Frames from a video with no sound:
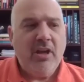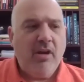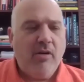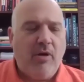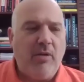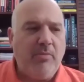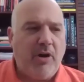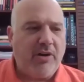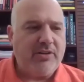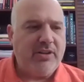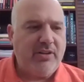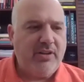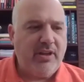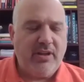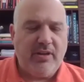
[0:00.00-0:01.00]
Well,
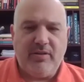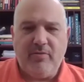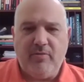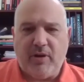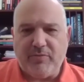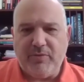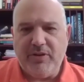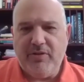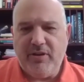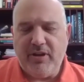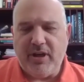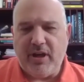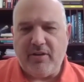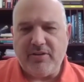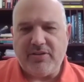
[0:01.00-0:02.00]
Martin, what we're doing
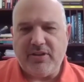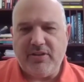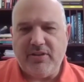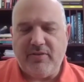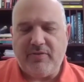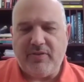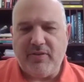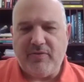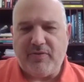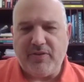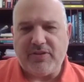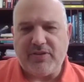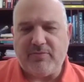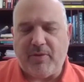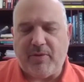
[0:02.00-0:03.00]
now is the
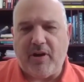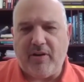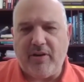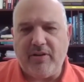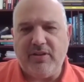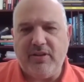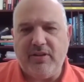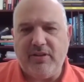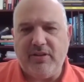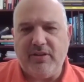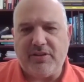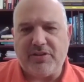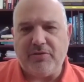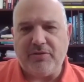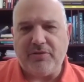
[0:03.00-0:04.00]
first priority in the
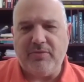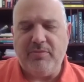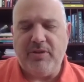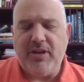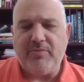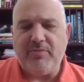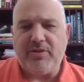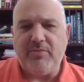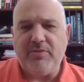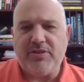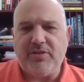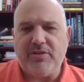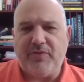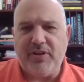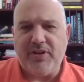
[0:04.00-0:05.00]
short and medium term is
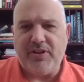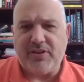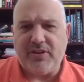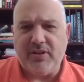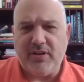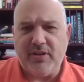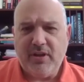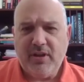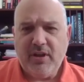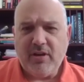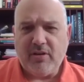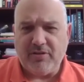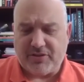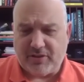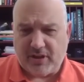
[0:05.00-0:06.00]
to finish the
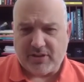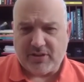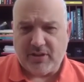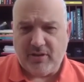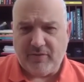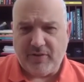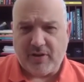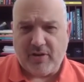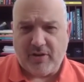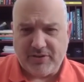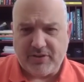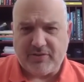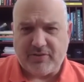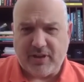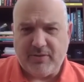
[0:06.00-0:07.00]
construction of the
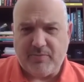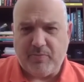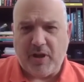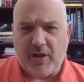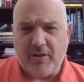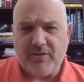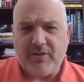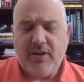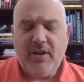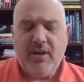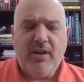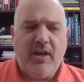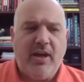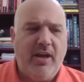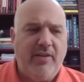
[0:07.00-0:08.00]
concentrate plant,
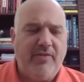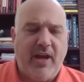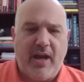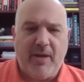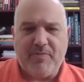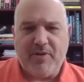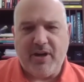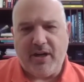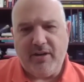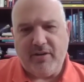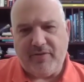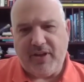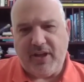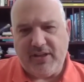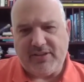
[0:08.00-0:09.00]
the upgrade
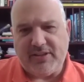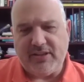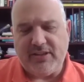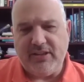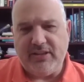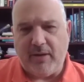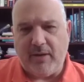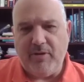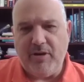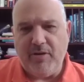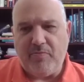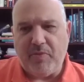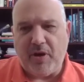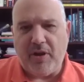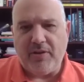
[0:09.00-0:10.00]
of the
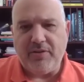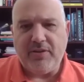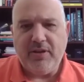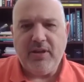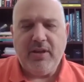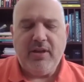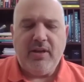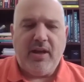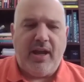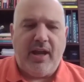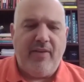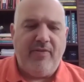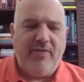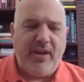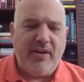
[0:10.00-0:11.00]
SXEW plant,
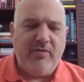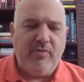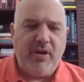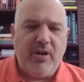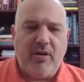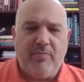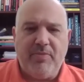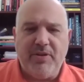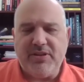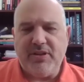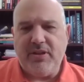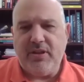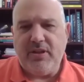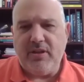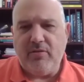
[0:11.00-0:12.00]
and then we are
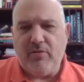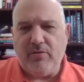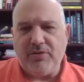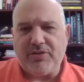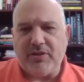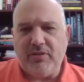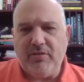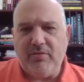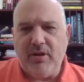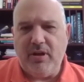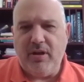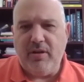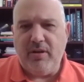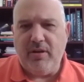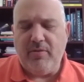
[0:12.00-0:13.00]
busy also
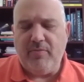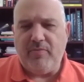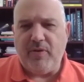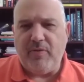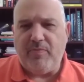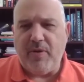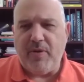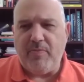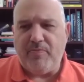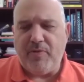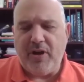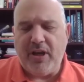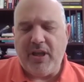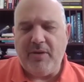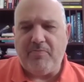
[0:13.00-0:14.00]

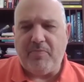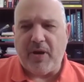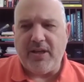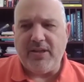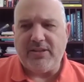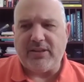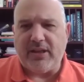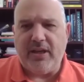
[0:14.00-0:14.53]
putting in place